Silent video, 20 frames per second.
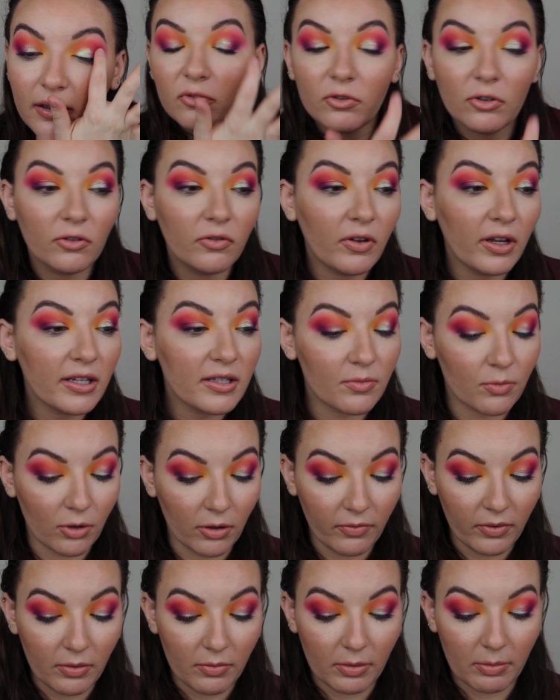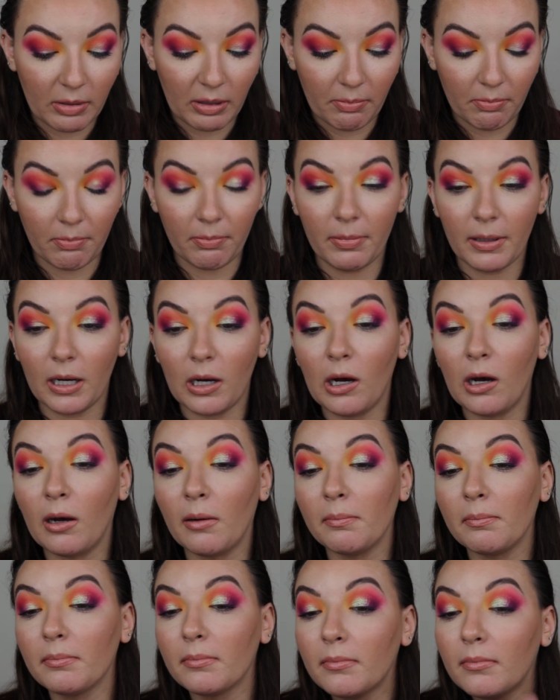Full face Morphe would be
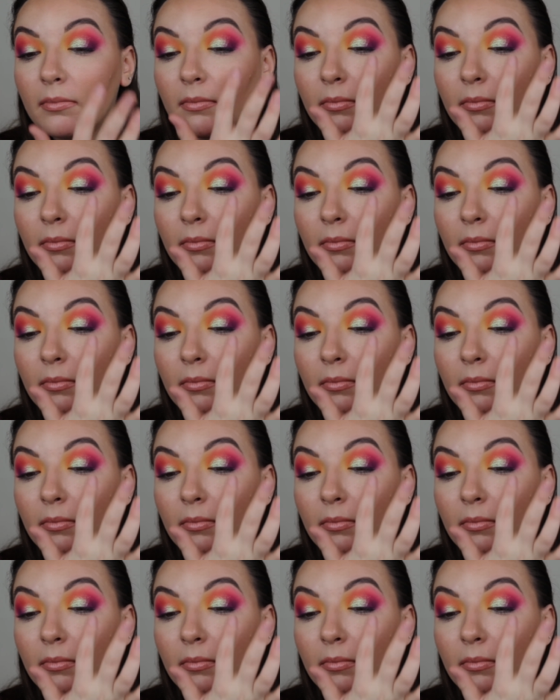bomb.